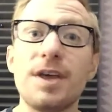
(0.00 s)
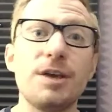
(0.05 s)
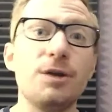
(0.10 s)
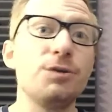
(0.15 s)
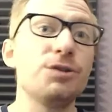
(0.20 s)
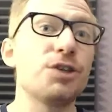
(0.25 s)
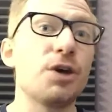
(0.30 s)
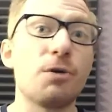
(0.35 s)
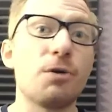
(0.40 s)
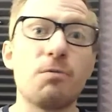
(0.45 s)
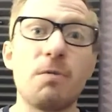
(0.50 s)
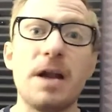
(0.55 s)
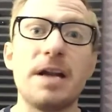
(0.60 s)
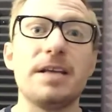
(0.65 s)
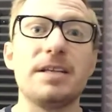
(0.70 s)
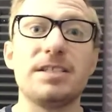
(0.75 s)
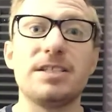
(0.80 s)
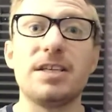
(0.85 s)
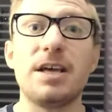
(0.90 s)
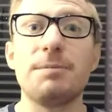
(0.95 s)
or they use
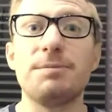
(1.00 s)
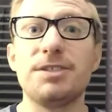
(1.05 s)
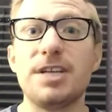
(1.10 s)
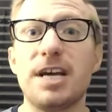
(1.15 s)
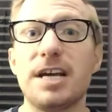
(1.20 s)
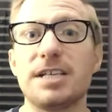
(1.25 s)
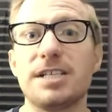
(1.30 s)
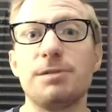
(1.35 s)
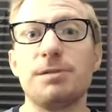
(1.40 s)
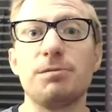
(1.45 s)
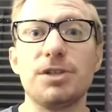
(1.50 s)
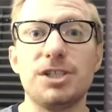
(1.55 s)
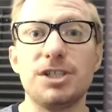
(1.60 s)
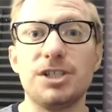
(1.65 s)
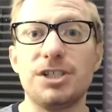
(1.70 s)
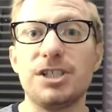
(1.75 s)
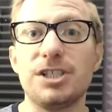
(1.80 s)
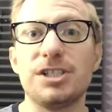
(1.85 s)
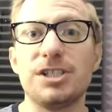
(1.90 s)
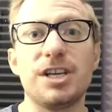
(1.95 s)
our Reddit
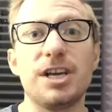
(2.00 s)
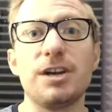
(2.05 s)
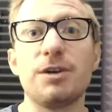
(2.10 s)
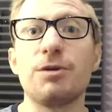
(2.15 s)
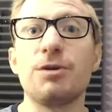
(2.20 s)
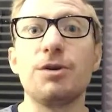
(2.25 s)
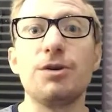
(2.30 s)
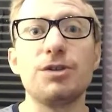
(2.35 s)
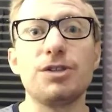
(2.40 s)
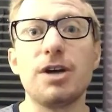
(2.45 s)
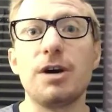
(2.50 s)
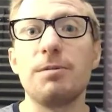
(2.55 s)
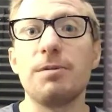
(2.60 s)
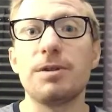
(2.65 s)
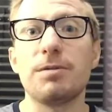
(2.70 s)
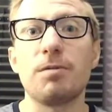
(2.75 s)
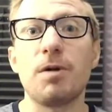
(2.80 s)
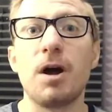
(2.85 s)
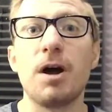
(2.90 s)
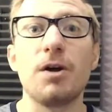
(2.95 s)
subsection, which is just Get Your
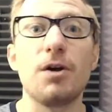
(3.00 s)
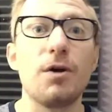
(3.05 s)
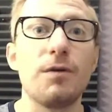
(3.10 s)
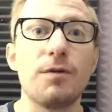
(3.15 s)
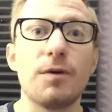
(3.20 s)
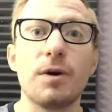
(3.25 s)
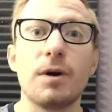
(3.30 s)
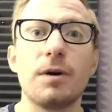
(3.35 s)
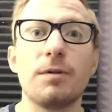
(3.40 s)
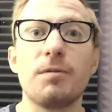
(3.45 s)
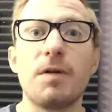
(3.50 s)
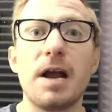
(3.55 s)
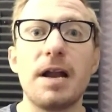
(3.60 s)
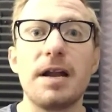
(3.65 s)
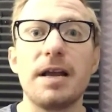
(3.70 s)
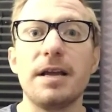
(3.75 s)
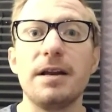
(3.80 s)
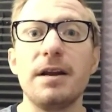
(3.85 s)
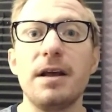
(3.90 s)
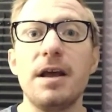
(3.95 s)
News On With Ron over on
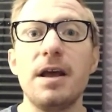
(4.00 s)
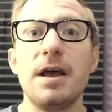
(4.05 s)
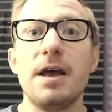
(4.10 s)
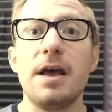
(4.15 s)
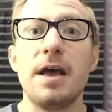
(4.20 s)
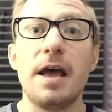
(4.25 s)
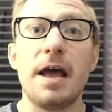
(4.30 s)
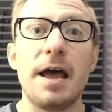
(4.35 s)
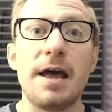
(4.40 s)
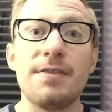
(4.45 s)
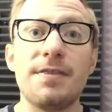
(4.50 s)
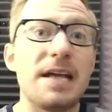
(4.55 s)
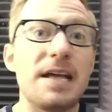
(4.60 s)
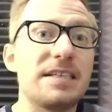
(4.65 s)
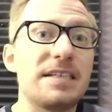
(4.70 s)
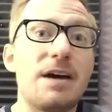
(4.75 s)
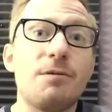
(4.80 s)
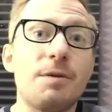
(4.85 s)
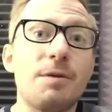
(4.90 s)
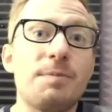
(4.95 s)
Reddit, and
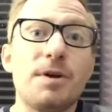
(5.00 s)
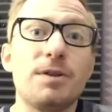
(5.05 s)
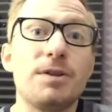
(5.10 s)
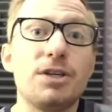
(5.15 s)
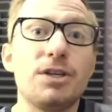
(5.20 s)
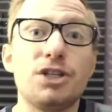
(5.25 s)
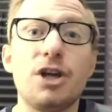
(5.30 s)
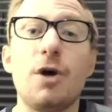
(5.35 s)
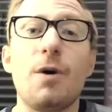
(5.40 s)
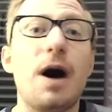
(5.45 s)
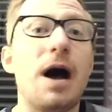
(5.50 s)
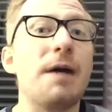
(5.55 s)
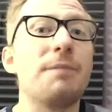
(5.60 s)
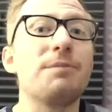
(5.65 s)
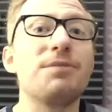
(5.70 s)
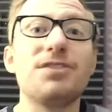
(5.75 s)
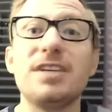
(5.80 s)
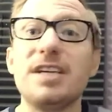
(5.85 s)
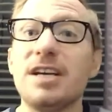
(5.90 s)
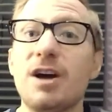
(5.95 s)
that's how we build the show.
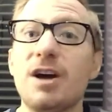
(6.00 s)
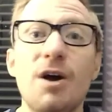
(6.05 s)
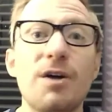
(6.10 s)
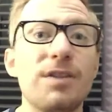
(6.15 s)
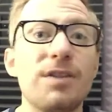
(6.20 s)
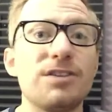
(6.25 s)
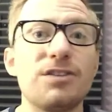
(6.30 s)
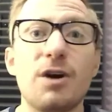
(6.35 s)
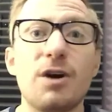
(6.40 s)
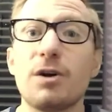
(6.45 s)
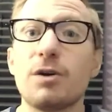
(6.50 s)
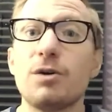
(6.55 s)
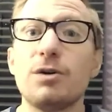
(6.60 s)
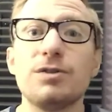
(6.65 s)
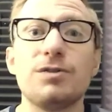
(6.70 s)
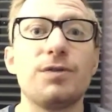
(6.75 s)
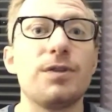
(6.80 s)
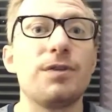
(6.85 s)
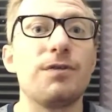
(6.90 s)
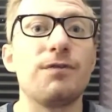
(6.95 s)
I'm seeing all these
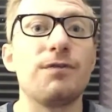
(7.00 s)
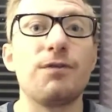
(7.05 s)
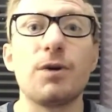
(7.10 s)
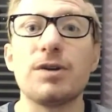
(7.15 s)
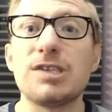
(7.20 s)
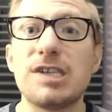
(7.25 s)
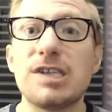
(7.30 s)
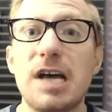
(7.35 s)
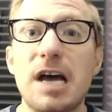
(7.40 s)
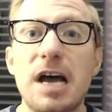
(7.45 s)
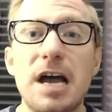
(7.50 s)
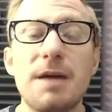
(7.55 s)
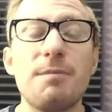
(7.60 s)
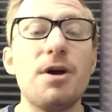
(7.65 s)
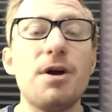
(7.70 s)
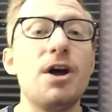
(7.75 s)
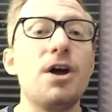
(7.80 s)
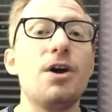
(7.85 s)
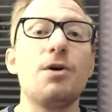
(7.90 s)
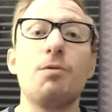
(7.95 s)
articles for the first
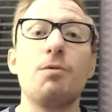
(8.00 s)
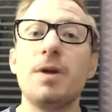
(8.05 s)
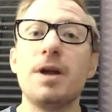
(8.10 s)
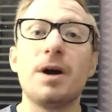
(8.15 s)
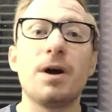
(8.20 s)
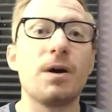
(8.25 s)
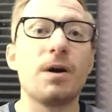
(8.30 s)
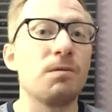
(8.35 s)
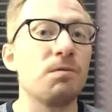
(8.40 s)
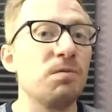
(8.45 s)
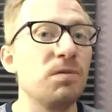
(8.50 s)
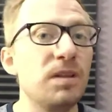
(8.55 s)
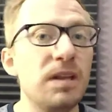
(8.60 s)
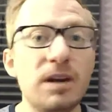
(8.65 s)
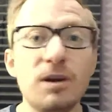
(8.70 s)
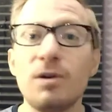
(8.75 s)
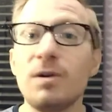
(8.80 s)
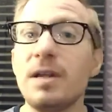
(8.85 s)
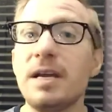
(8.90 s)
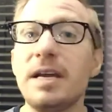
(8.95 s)
time. We are
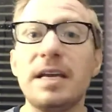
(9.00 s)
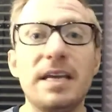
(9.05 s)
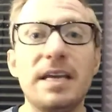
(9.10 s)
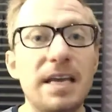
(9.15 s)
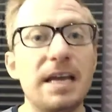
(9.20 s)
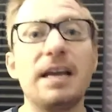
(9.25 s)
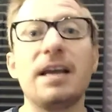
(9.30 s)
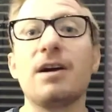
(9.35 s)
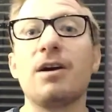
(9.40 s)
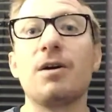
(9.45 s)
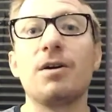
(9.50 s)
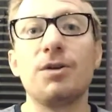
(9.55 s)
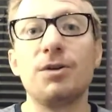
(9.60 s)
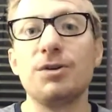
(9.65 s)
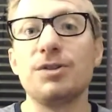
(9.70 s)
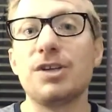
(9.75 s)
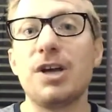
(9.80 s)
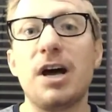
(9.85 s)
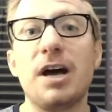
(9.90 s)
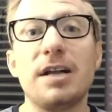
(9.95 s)
literally getting our
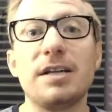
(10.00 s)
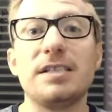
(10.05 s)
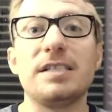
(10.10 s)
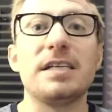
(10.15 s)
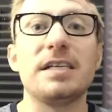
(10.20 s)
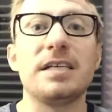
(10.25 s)
news on